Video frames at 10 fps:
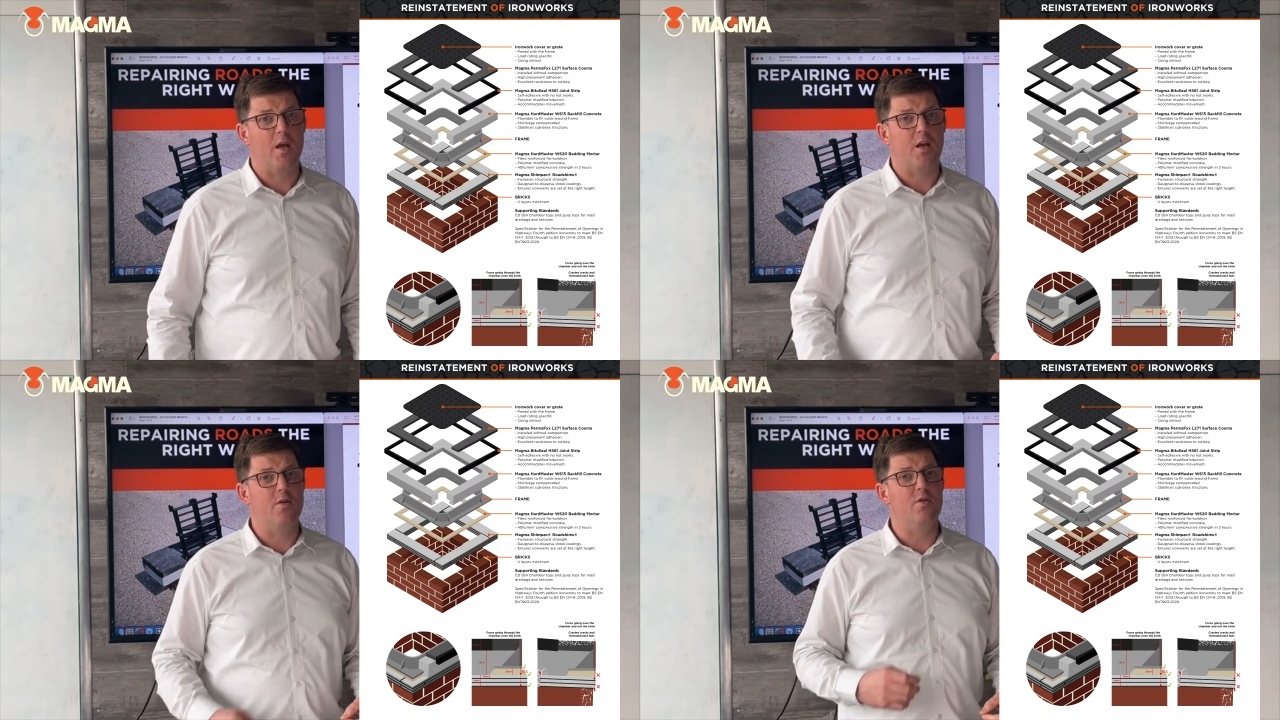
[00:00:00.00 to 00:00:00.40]

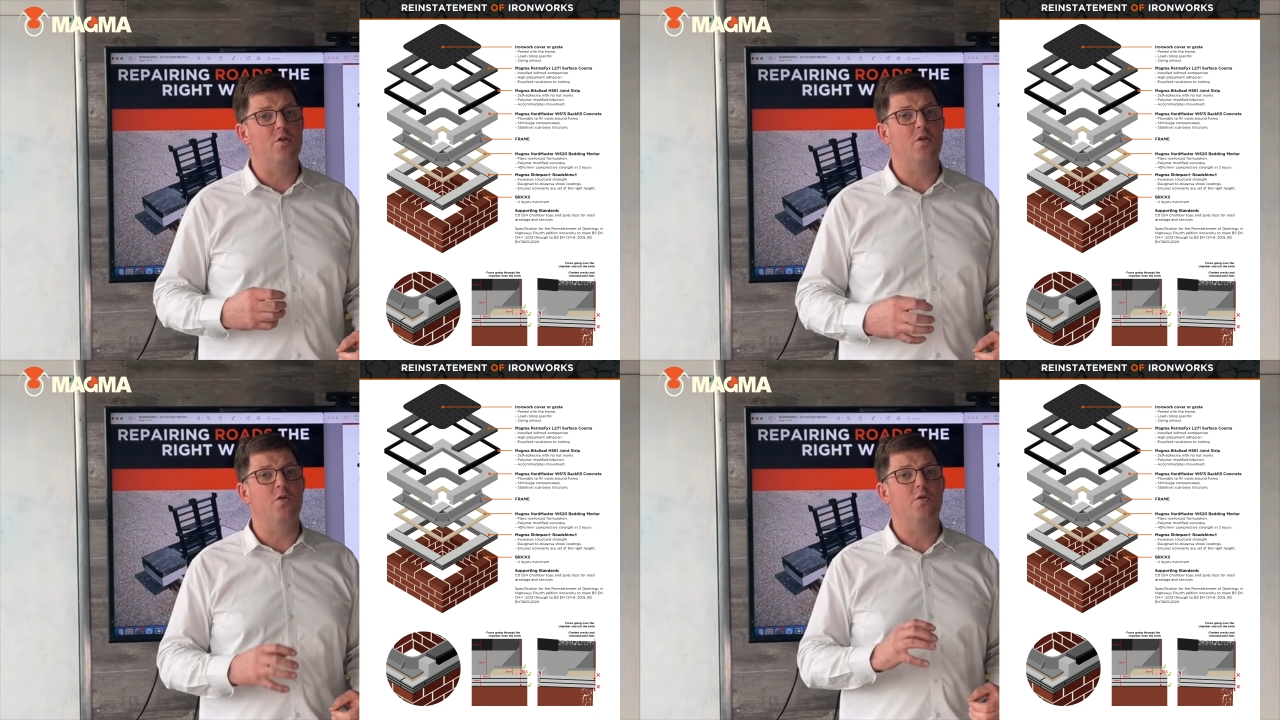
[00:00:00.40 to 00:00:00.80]

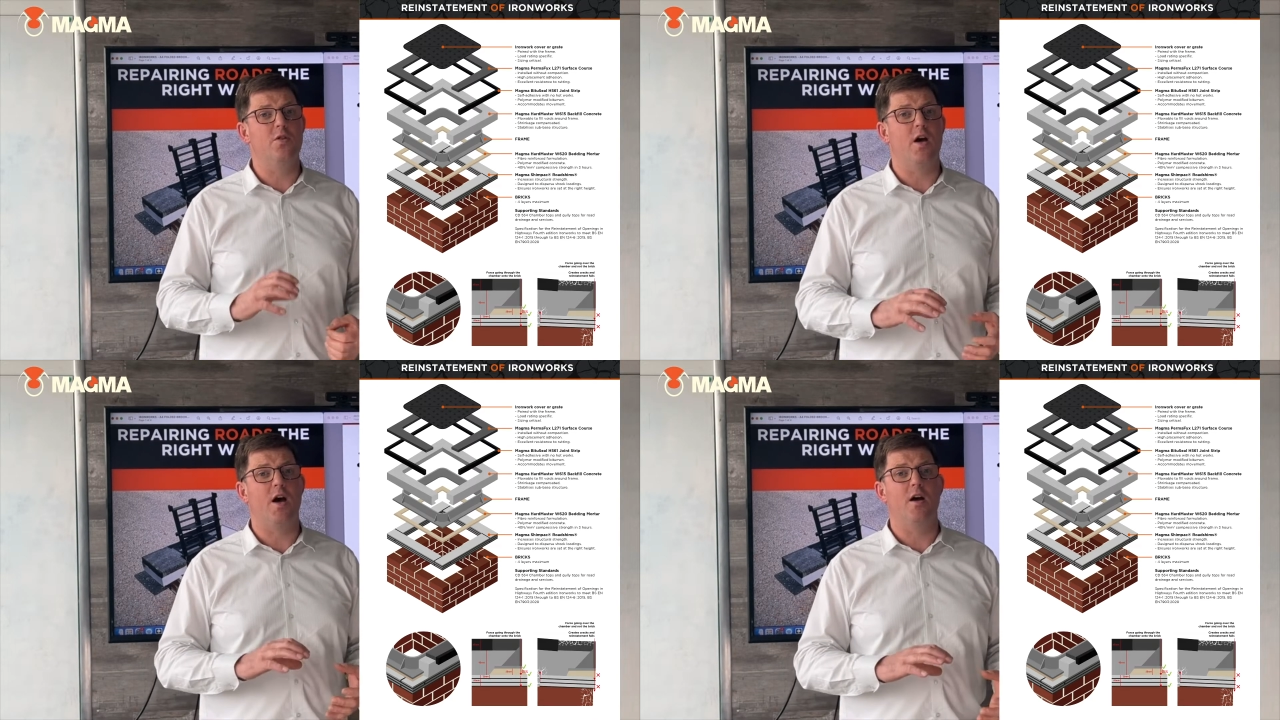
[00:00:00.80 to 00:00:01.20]
giving you
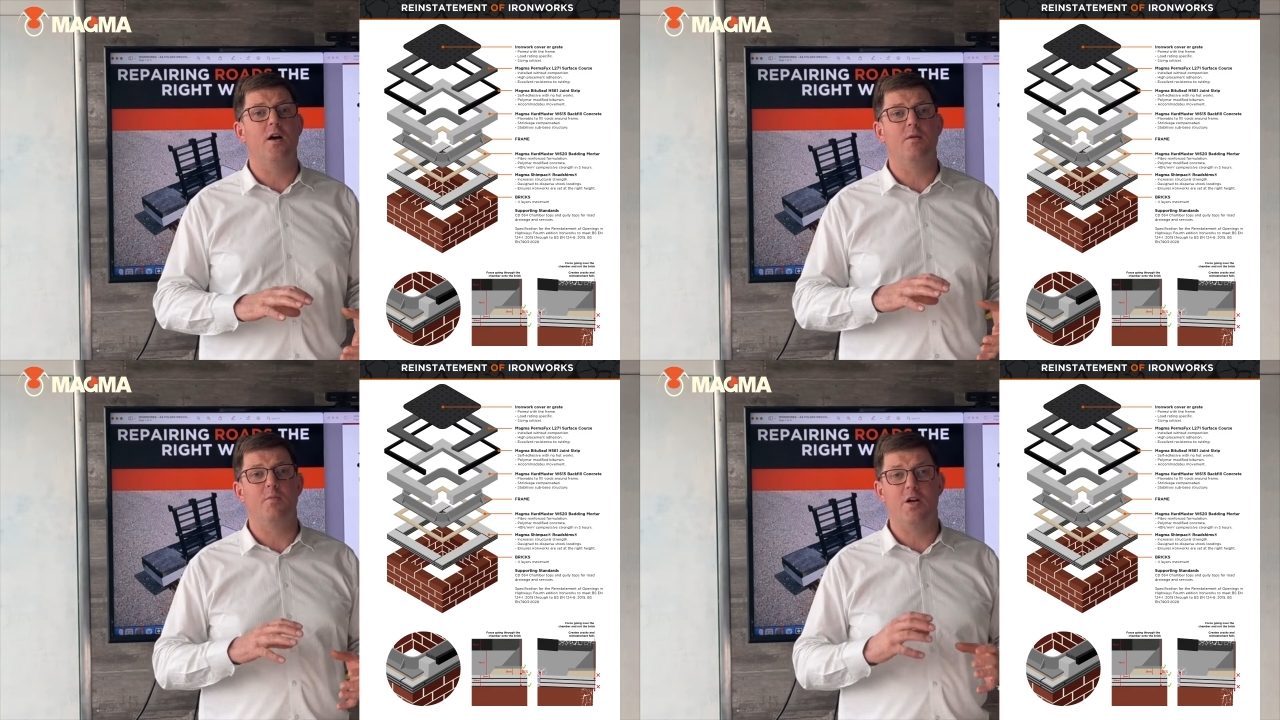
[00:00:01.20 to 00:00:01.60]

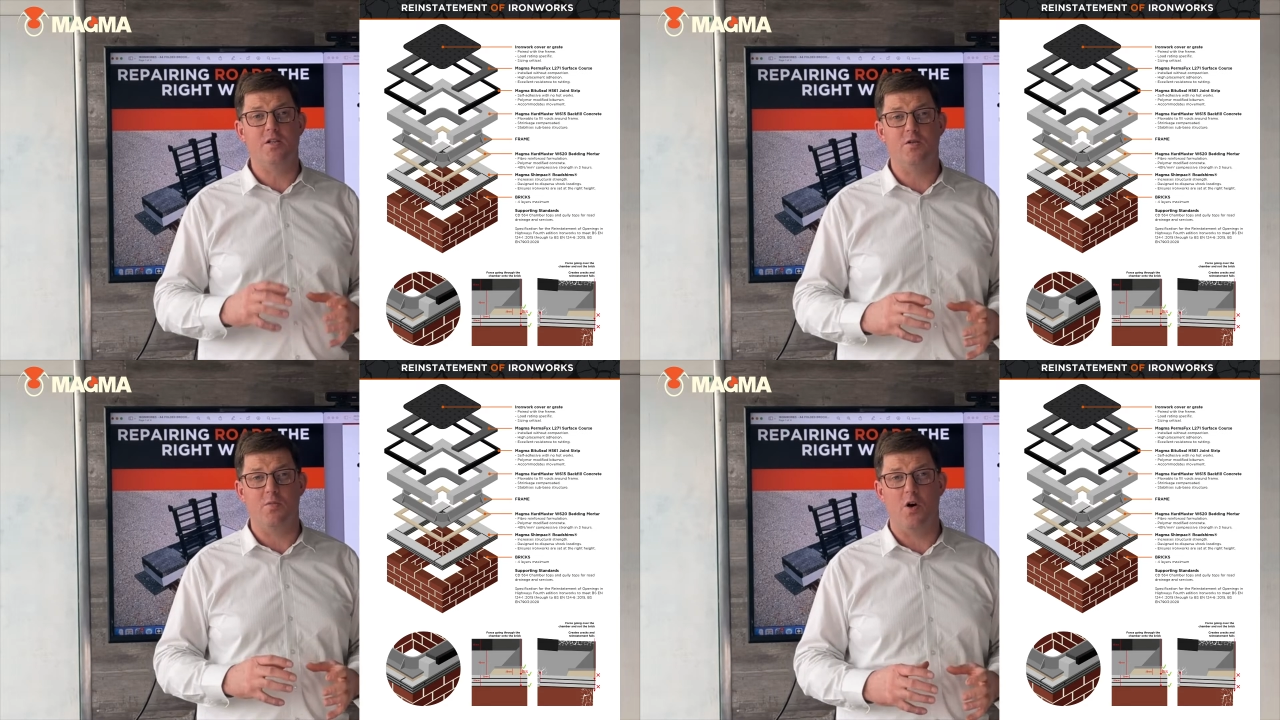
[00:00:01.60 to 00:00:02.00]
that
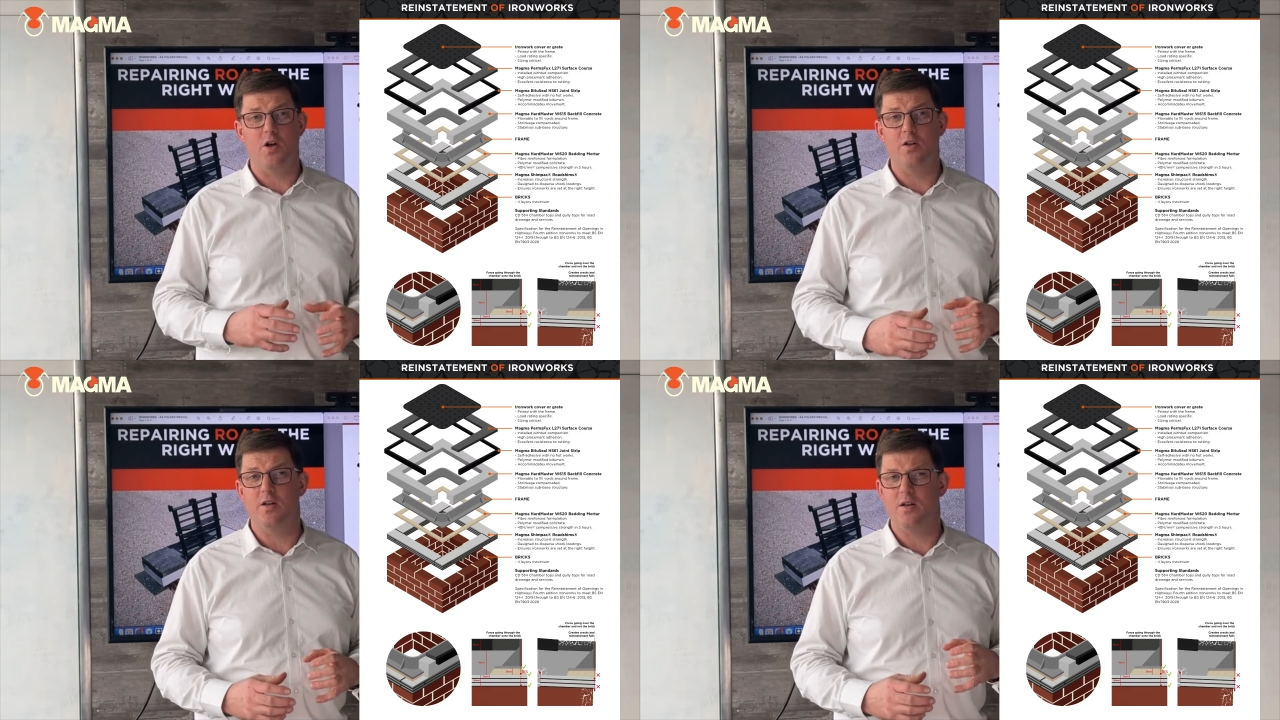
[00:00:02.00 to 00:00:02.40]
peace of mind